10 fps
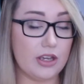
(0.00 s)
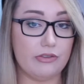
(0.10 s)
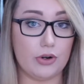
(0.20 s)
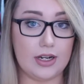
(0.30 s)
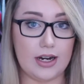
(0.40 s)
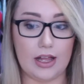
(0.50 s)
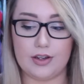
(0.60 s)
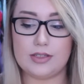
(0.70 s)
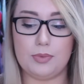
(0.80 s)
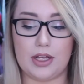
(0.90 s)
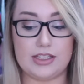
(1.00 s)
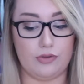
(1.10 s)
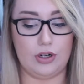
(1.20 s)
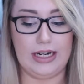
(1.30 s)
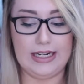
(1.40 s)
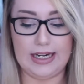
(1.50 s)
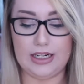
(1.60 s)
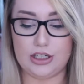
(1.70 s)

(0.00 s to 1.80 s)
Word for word: forty dollars plus four ninety-nine